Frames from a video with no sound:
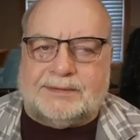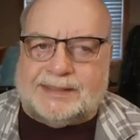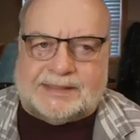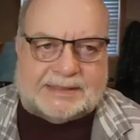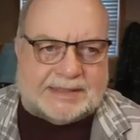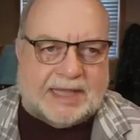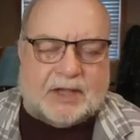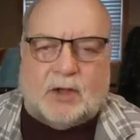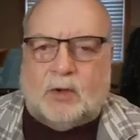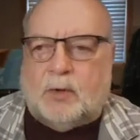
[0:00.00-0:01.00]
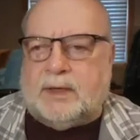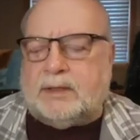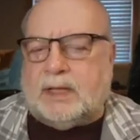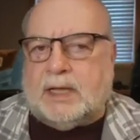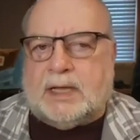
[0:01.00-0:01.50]
just get
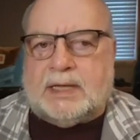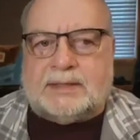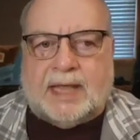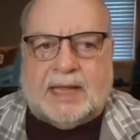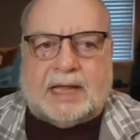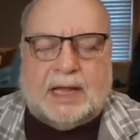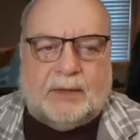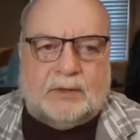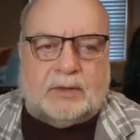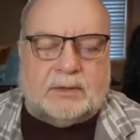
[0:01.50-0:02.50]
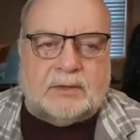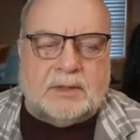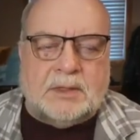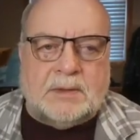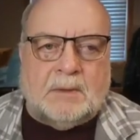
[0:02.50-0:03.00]
going. Take on
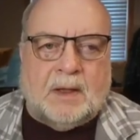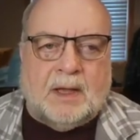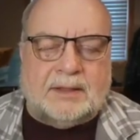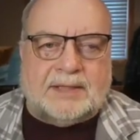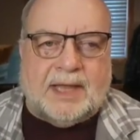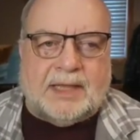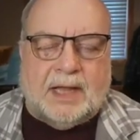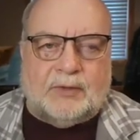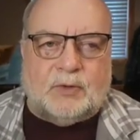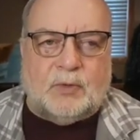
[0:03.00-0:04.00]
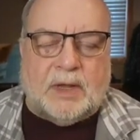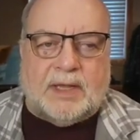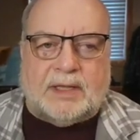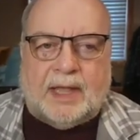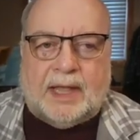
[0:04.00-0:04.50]
the
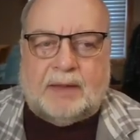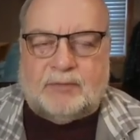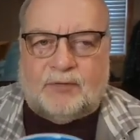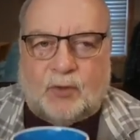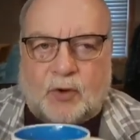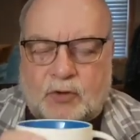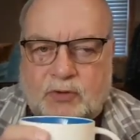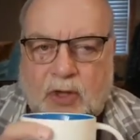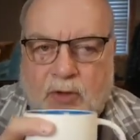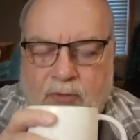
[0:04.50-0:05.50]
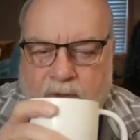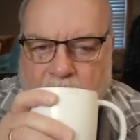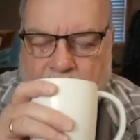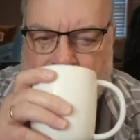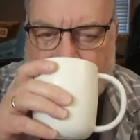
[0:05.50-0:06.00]
week. And before you go, though,